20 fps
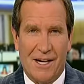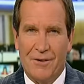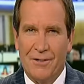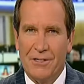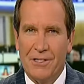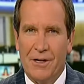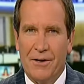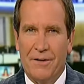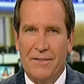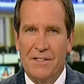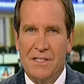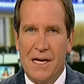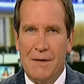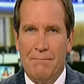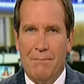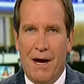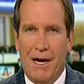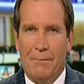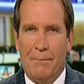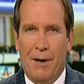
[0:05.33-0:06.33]
Secretary of State
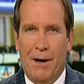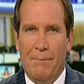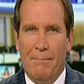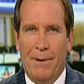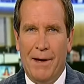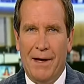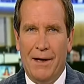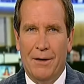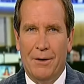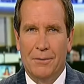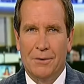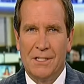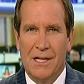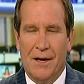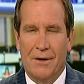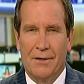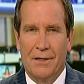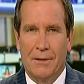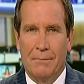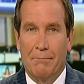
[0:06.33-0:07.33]
Mike Pompeo
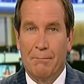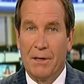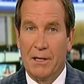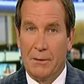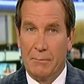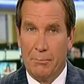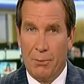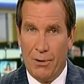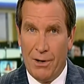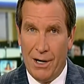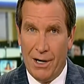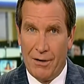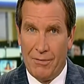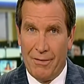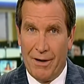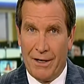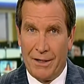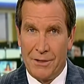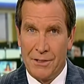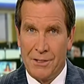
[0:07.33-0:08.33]
touting big
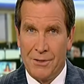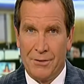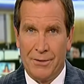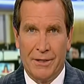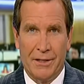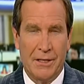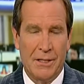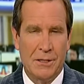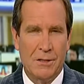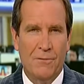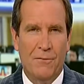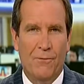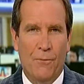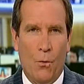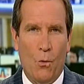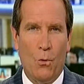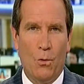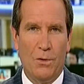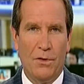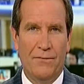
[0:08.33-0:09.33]
progress during his
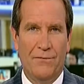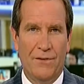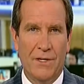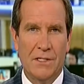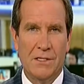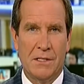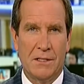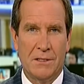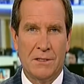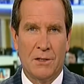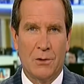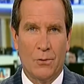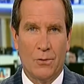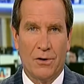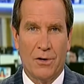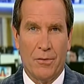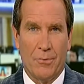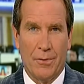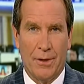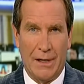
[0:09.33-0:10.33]
fourth visit to
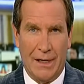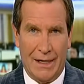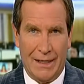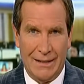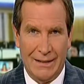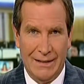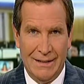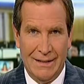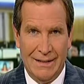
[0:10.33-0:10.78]
North Korea.